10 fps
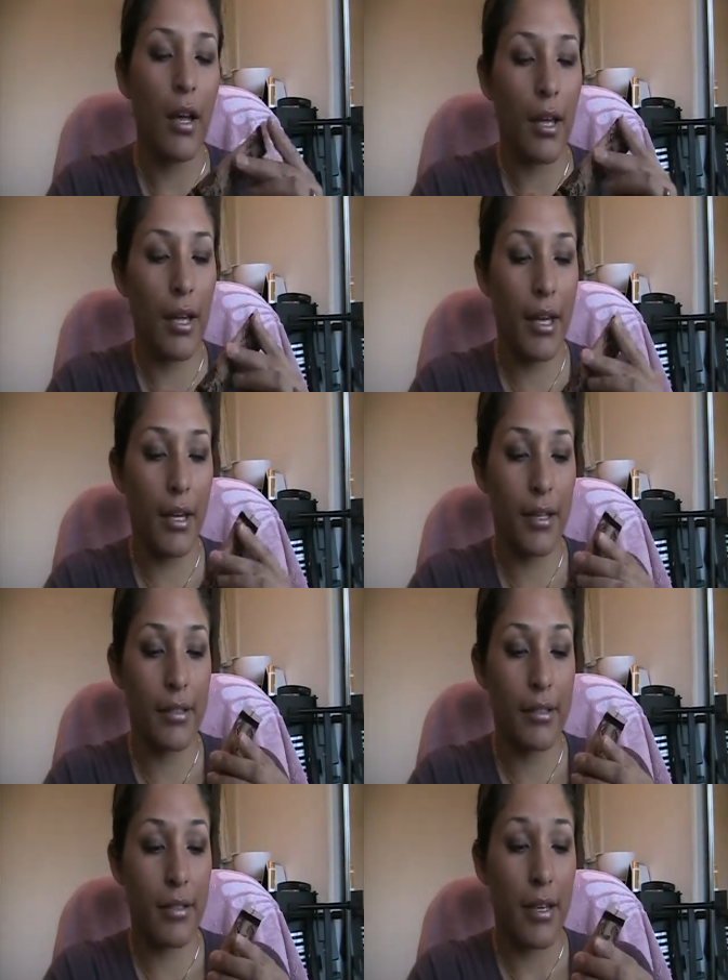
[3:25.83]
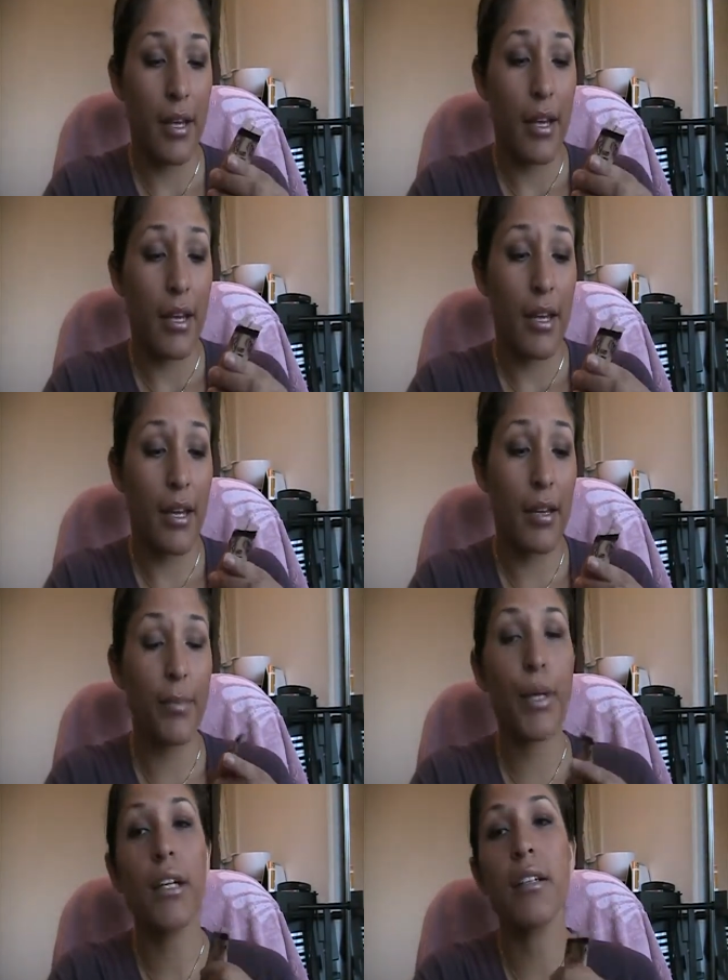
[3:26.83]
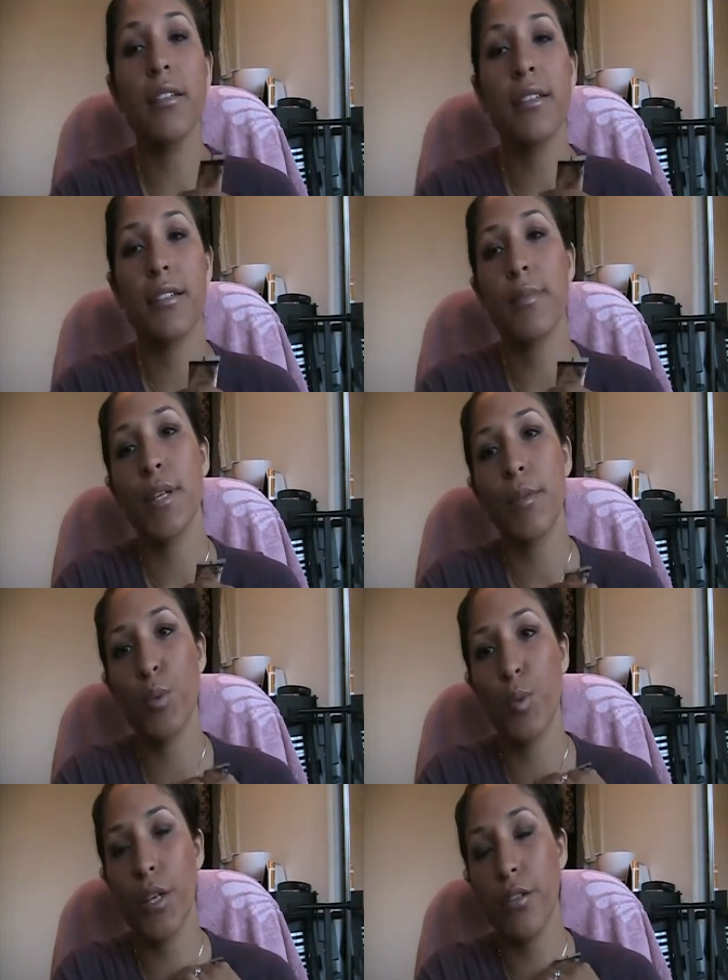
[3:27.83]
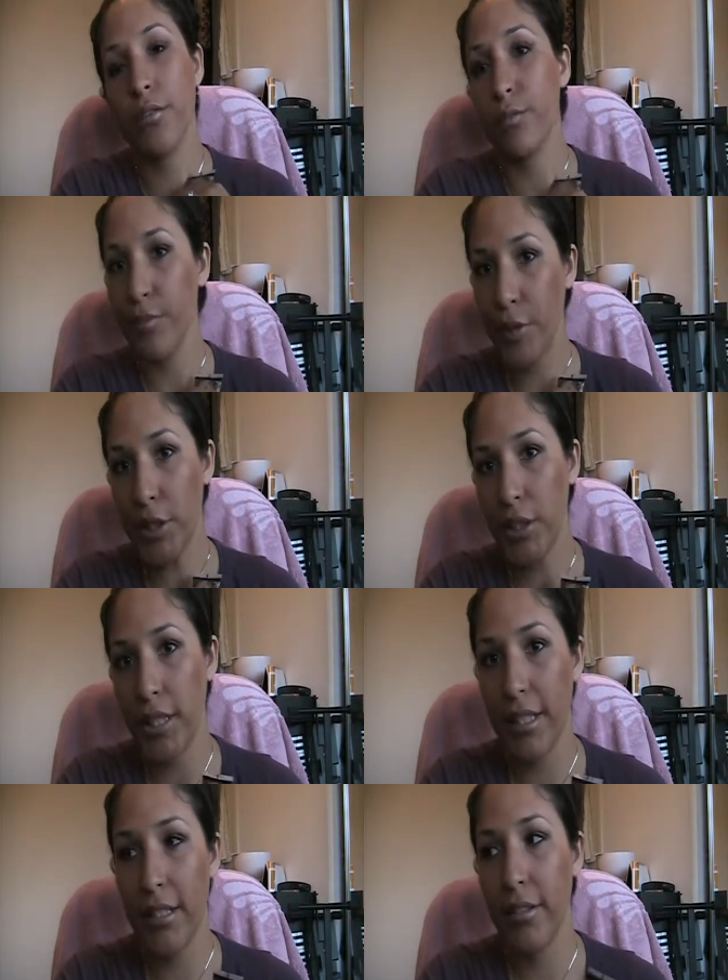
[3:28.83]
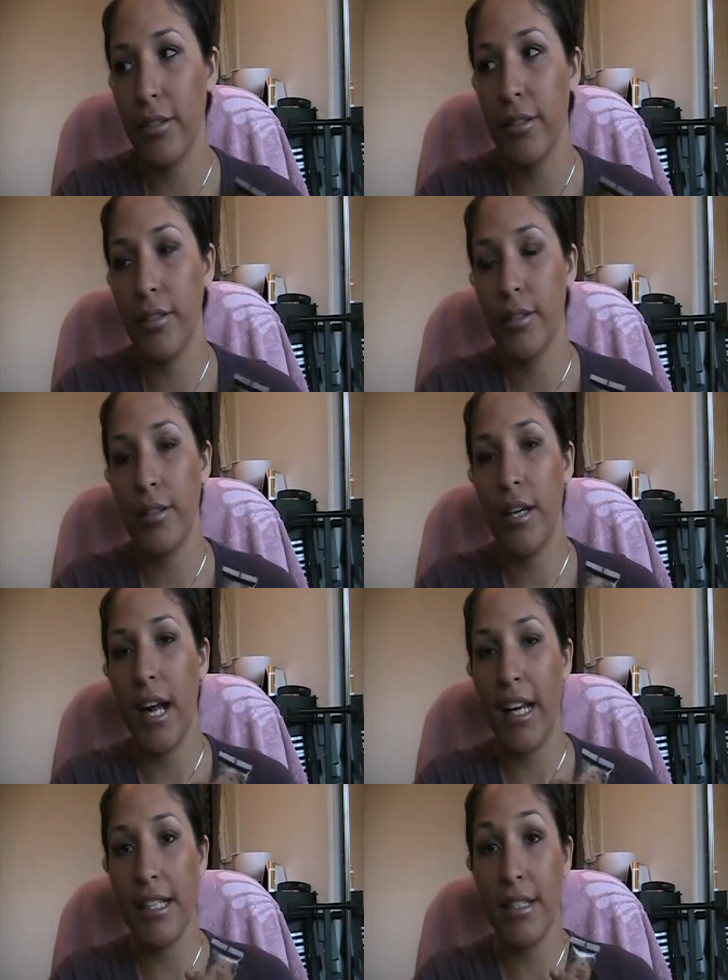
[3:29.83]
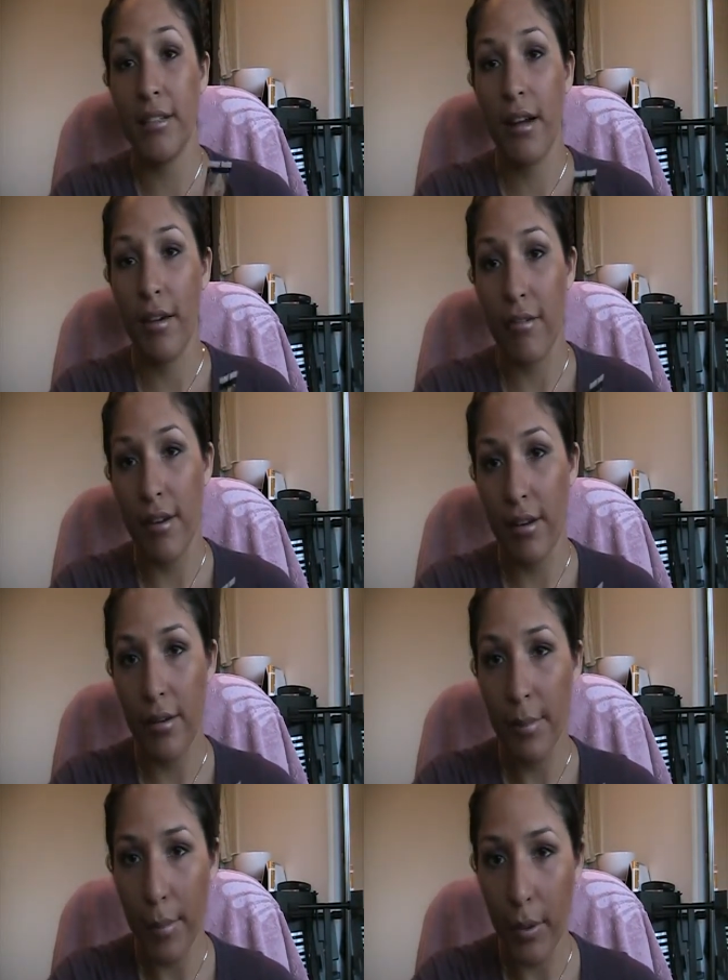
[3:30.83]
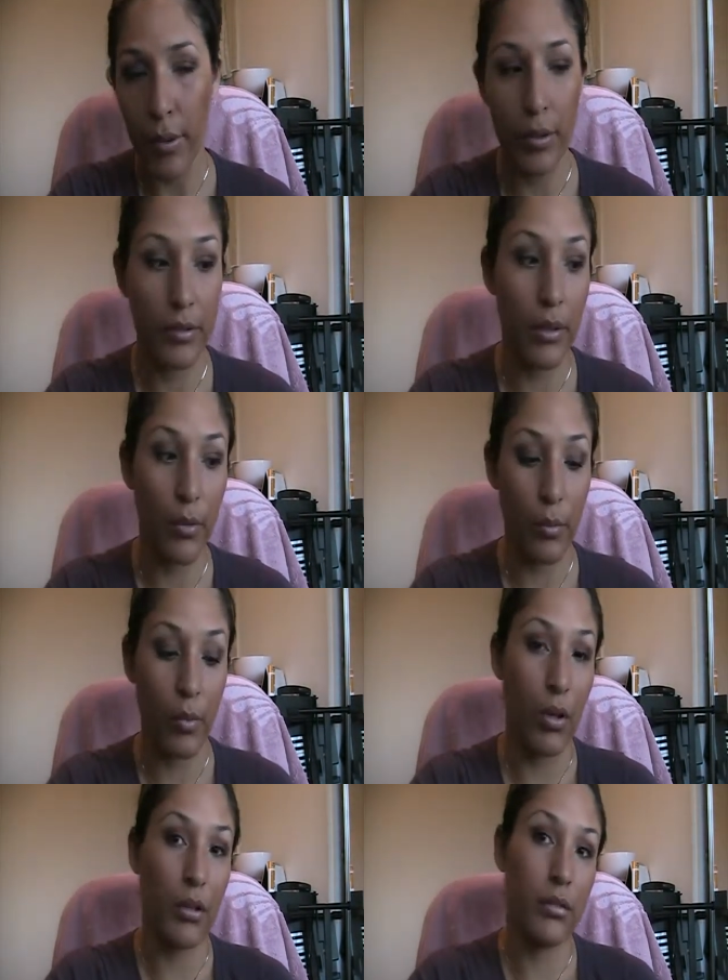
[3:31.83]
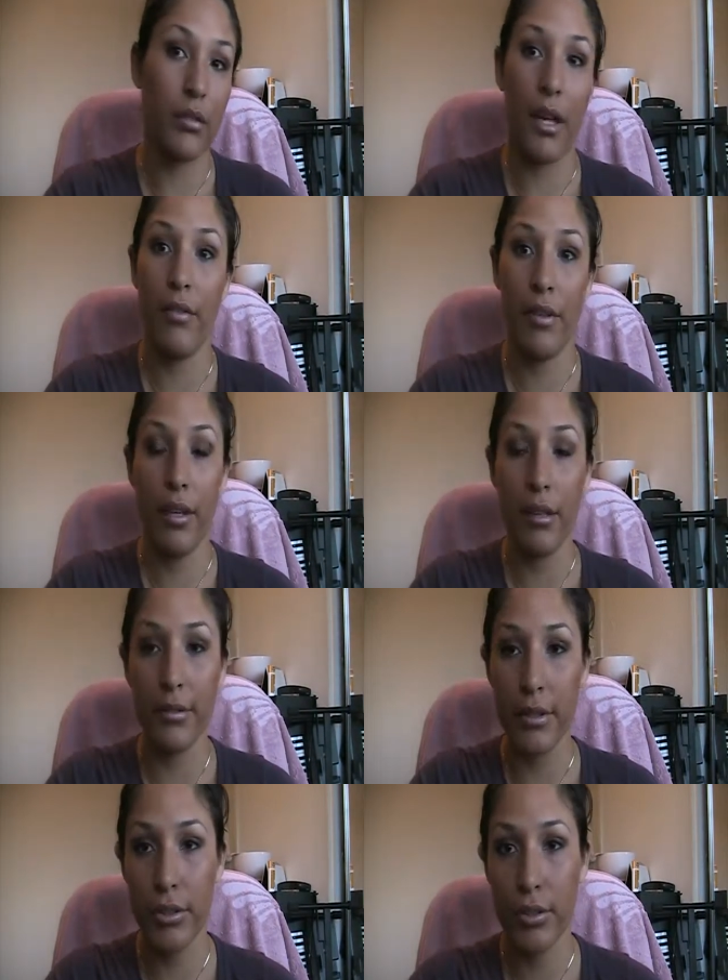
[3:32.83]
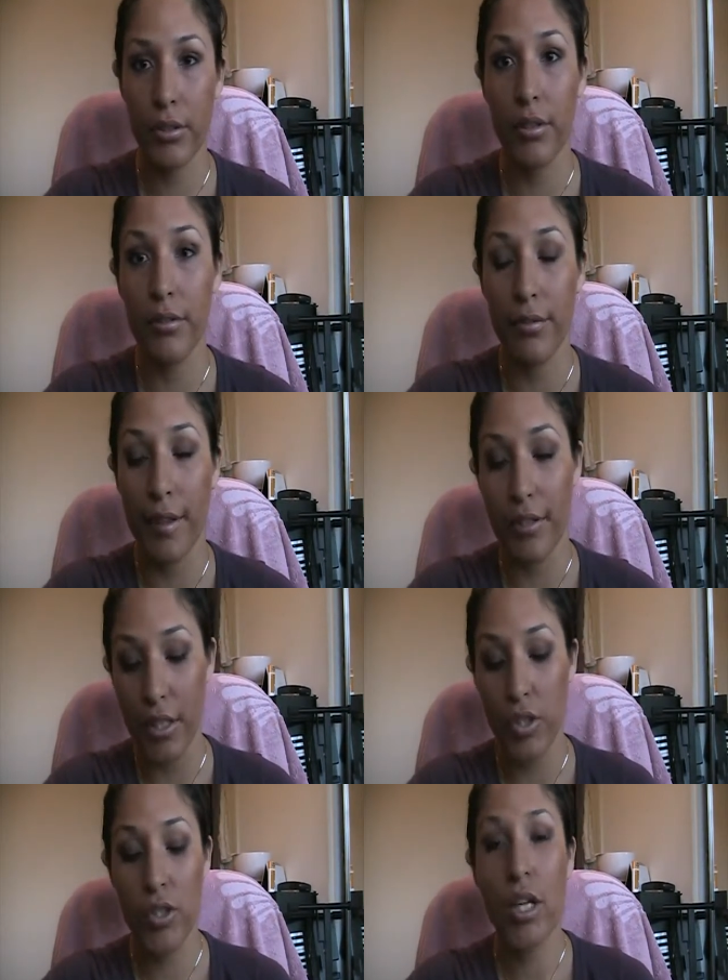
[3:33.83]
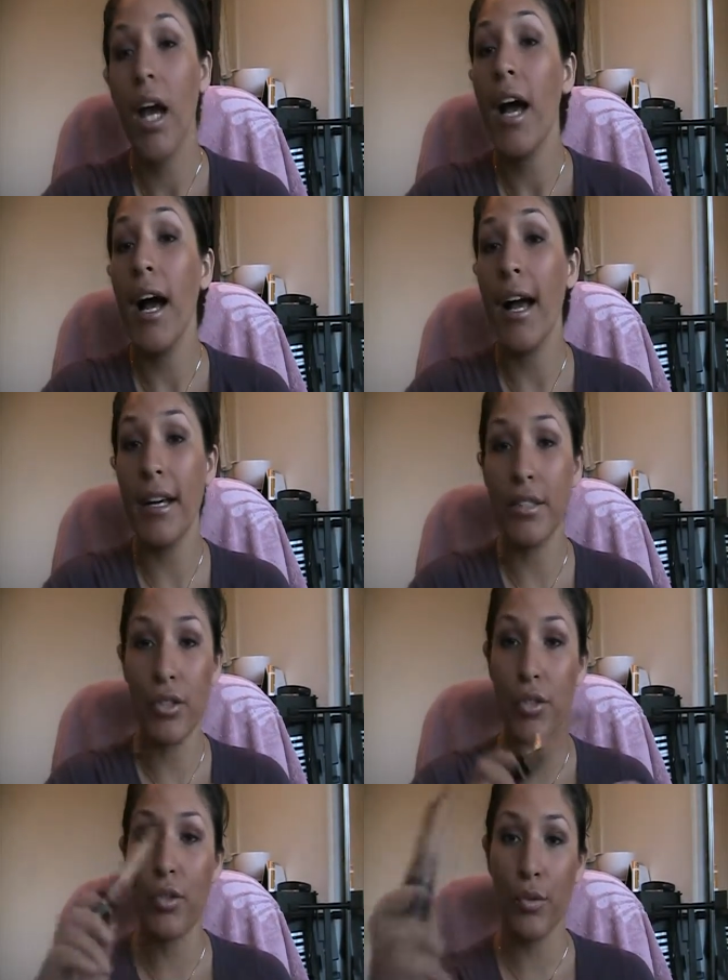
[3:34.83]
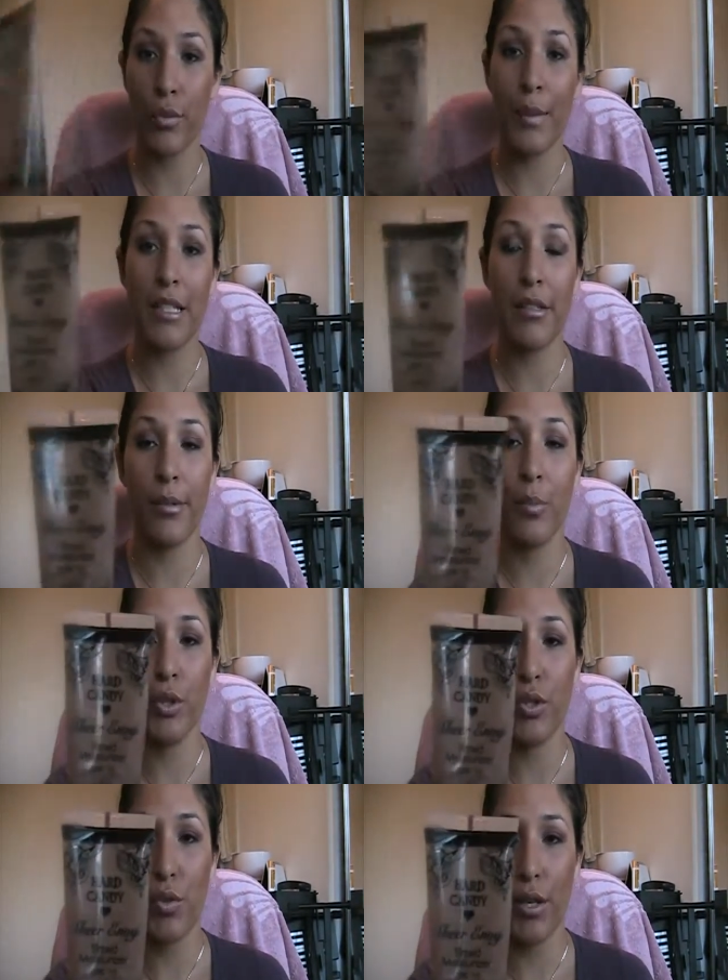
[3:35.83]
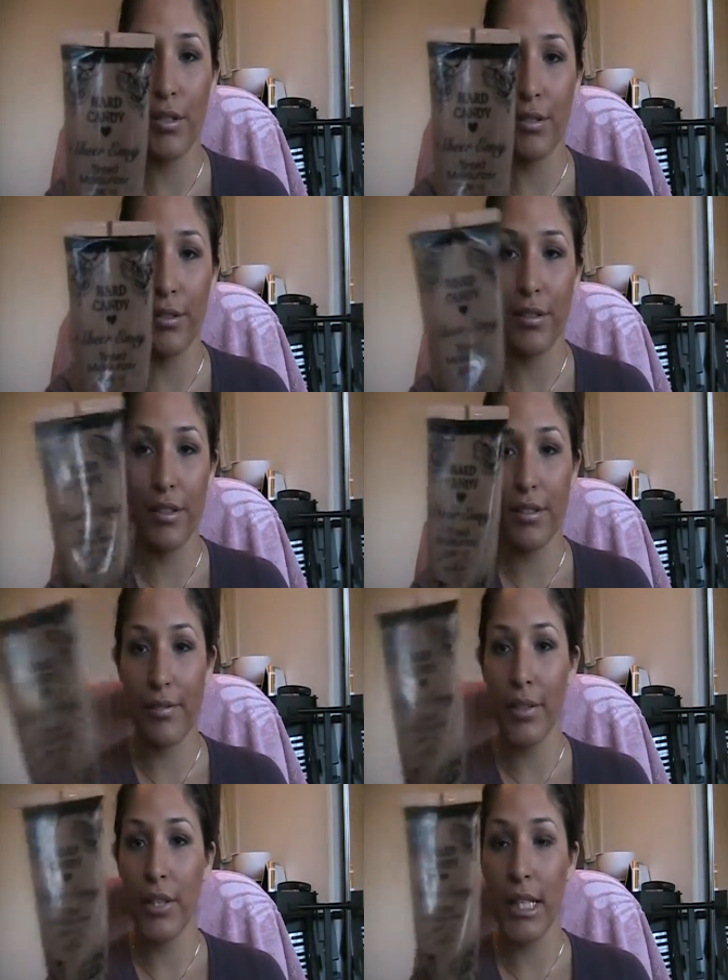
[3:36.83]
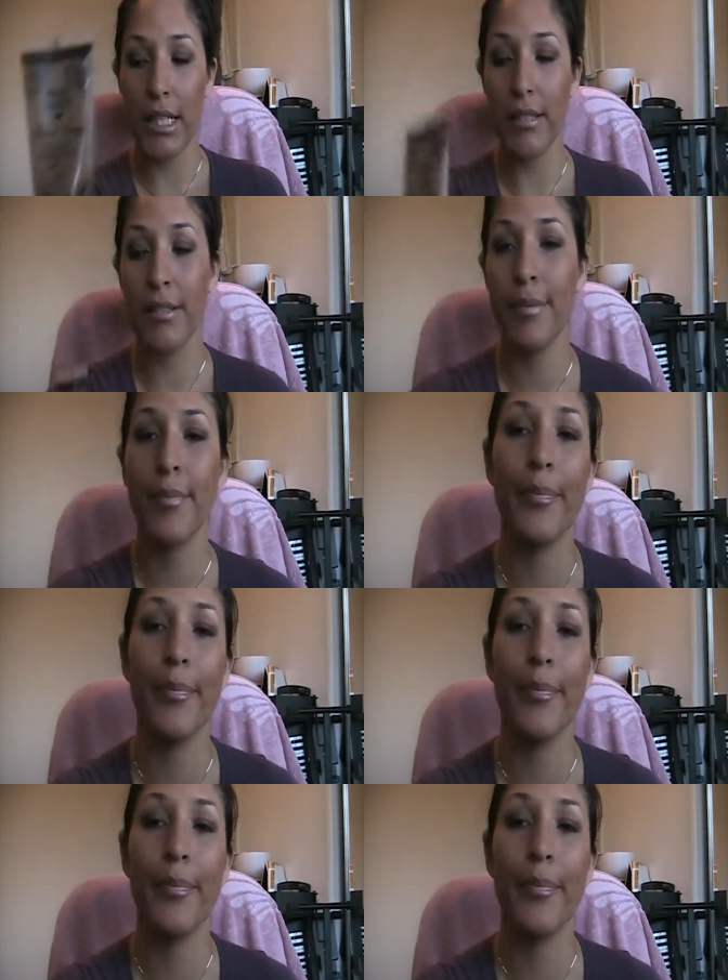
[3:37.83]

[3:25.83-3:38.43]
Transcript: And because sometimes when I don't feel like I need to cover up or don't want heavy coverage of foundation, I just use my tinted moisturizer. It's very nice.